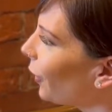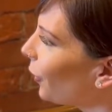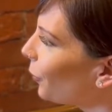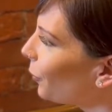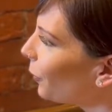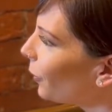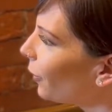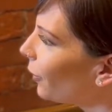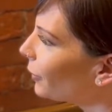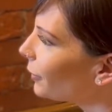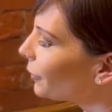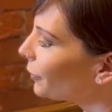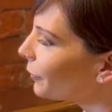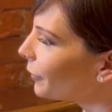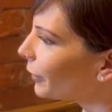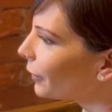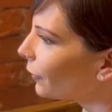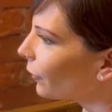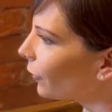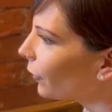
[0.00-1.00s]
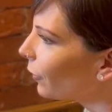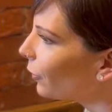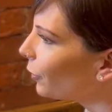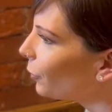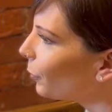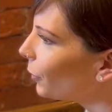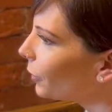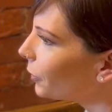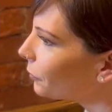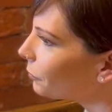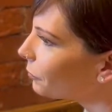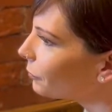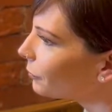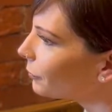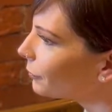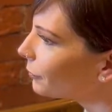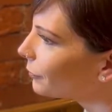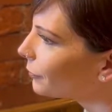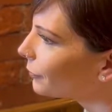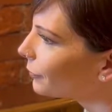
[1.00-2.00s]
Well, I don't think so, but
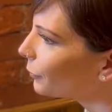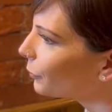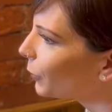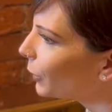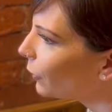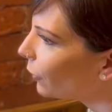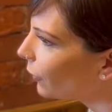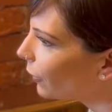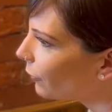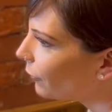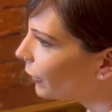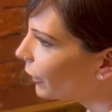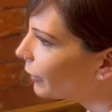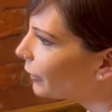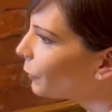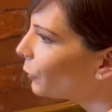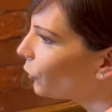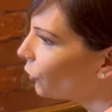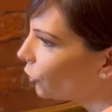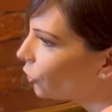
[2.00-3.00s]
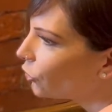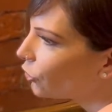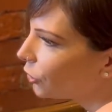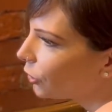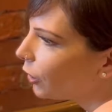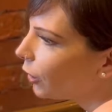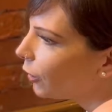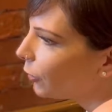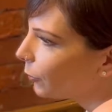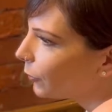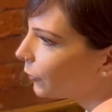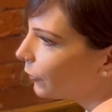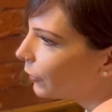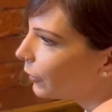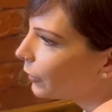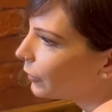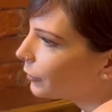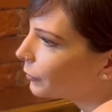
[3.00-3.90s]
we got there in the end. It was touch and go, wasn't it?